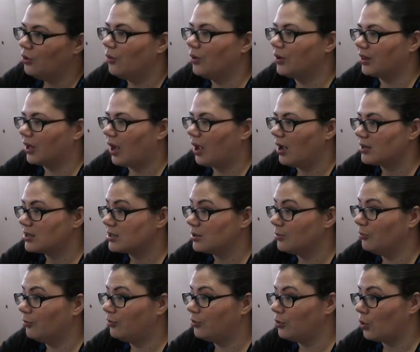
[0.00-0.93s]
with a
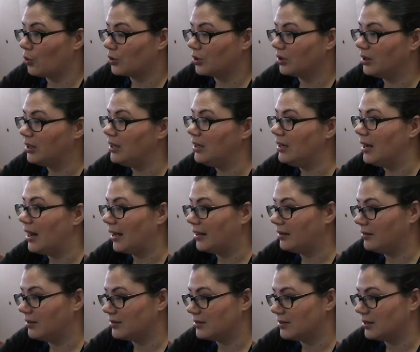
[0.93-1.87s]
custom fleur-de-lis
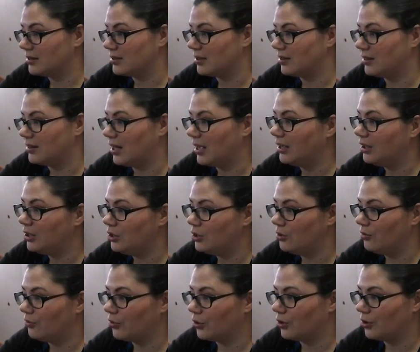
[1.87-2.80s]
necklace as a thank
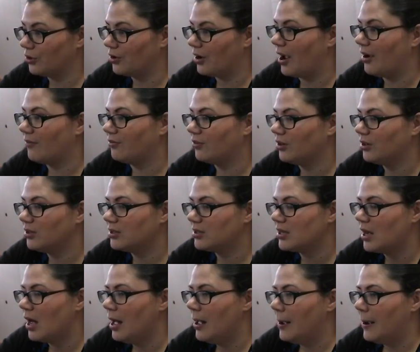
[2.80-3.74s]
you wow. for her
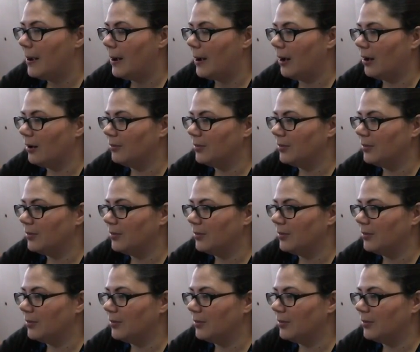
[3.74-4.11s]
efforts um, nice.